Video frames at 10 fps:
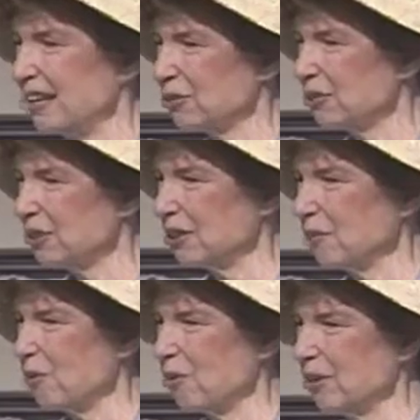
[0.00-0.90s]
during the
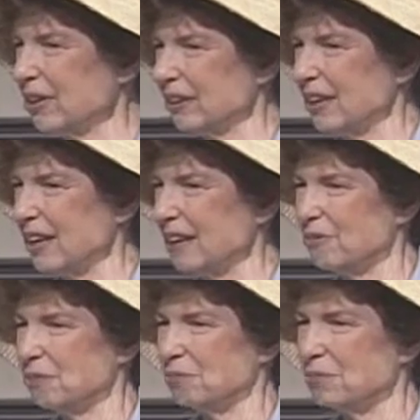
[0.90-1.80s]
war,
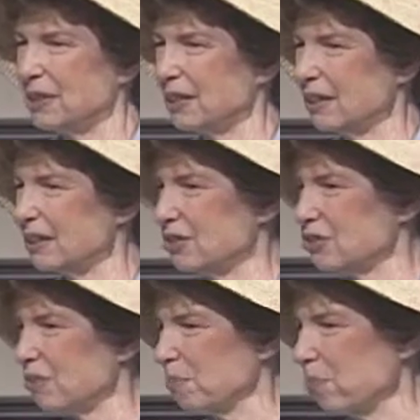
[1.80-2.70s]
they
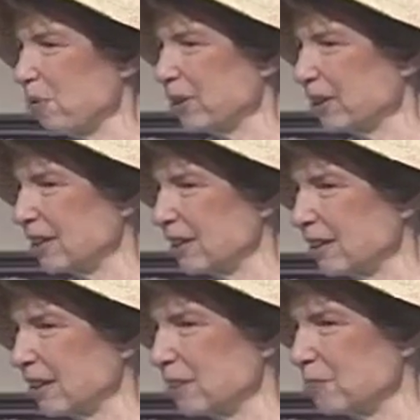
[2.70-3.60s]
supported
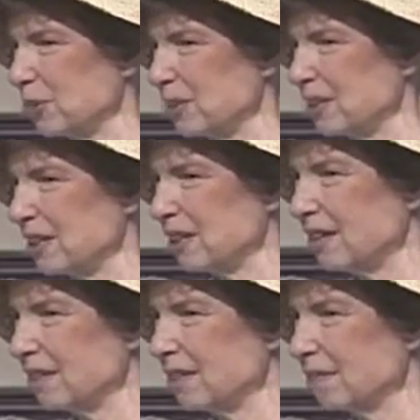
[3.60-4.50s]
the
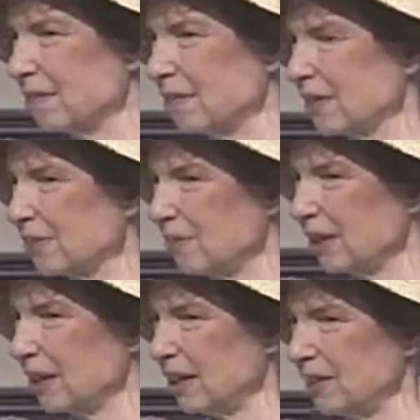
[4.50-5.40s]
community,
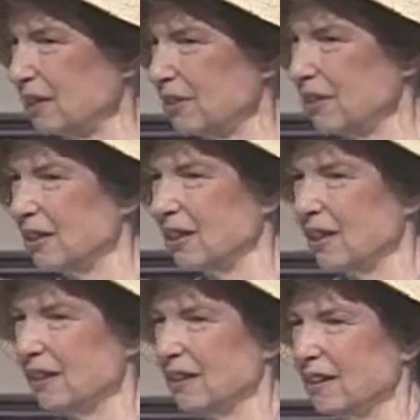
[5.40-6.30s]
right?
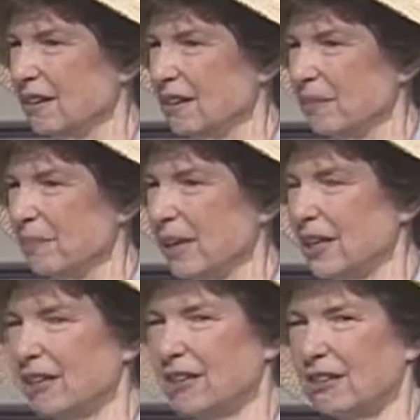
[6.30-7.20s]

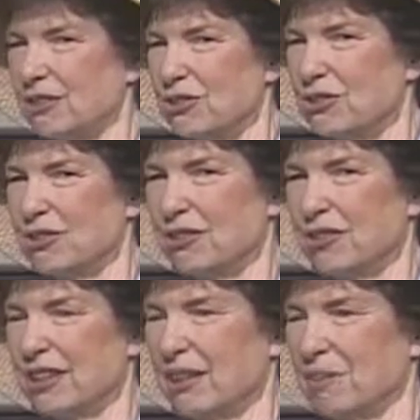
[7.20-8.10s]
Peggy tells a
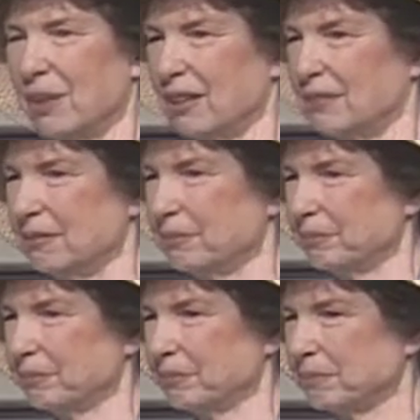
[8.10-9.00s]
story about
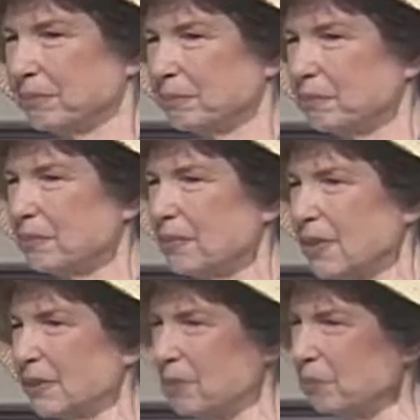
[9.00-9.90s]

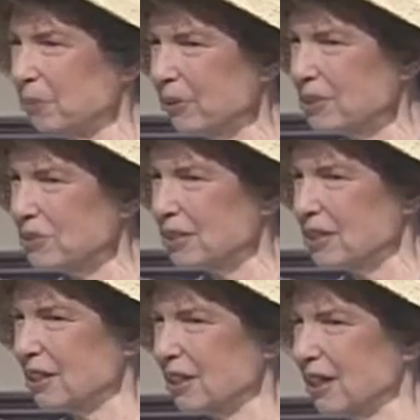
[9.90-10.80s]
Depression
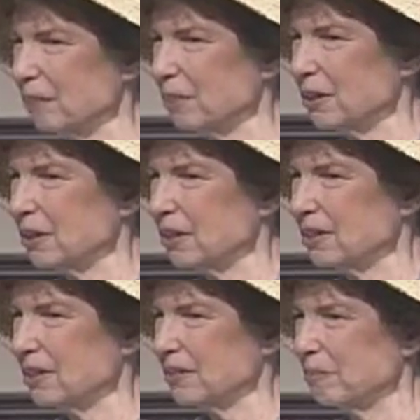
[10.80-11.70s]
time,
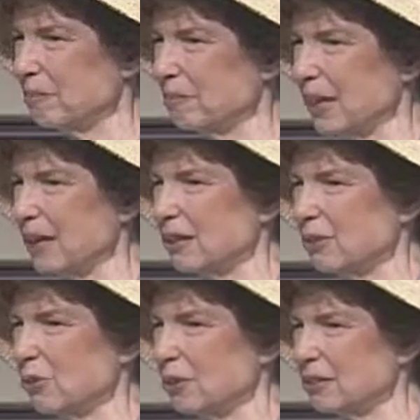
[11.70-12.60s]
making
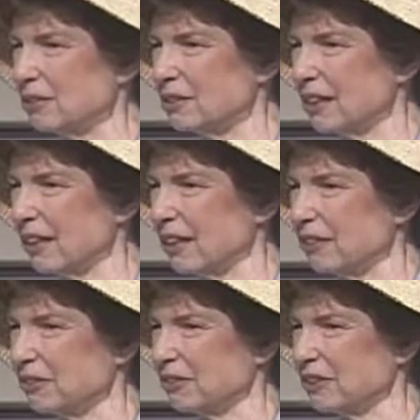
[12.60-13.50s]
quilts
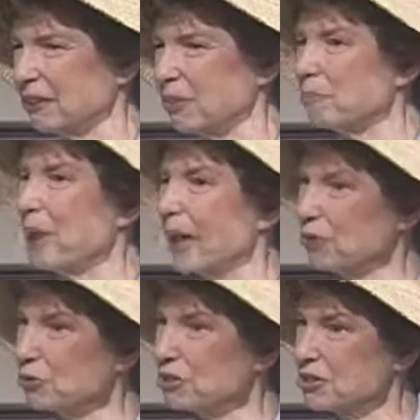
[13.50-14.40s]
together. Is that right?
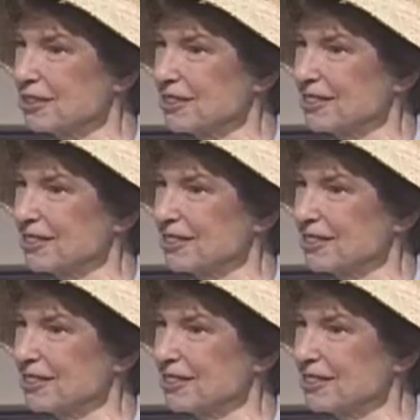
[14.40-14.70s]
Mattresses?